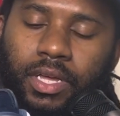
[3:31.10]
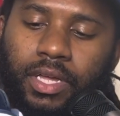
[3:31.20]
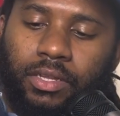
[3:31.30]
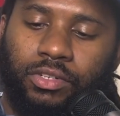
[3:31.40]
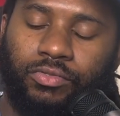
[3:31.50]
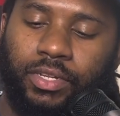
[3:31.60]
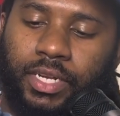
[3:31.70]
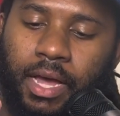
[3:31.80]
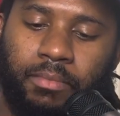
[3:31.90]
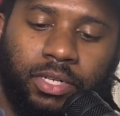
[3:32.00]
There's really
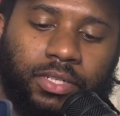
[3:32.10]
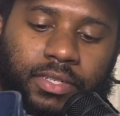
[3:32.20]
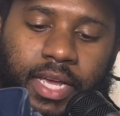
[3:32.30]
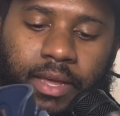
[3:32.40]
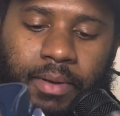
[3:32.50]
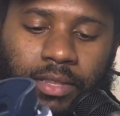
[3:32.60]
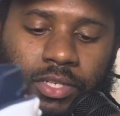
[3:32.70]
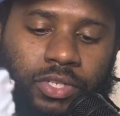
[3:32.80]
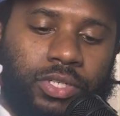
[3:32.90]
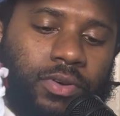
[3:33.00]
not much to say about
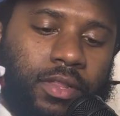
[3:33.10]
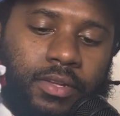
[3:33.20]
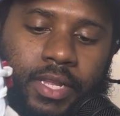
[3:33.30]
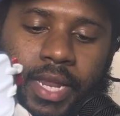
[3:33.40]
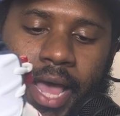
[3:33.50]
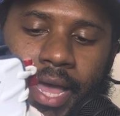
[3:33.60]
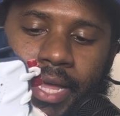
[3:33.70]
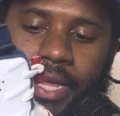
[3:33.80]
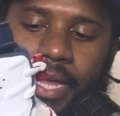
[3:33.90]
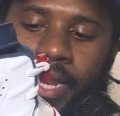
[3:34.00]
this shoe other than that.
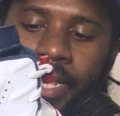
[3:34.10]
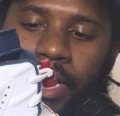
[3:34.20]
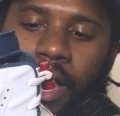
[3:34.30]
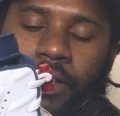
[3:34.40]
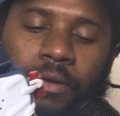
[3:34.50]
And then the color